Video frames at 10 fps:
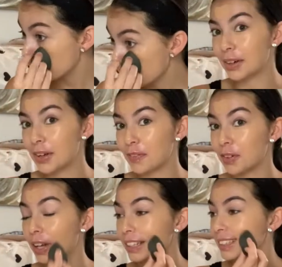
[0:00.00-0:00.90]
Can't wait for you
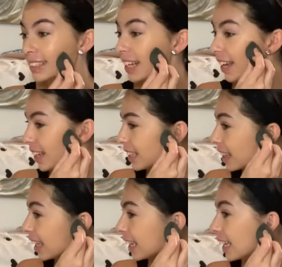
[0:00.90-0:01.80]
guys to see it because I
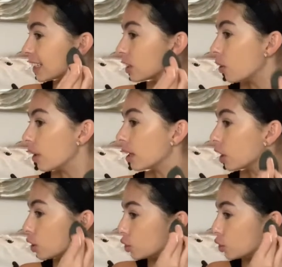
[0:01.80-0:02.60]
think it's going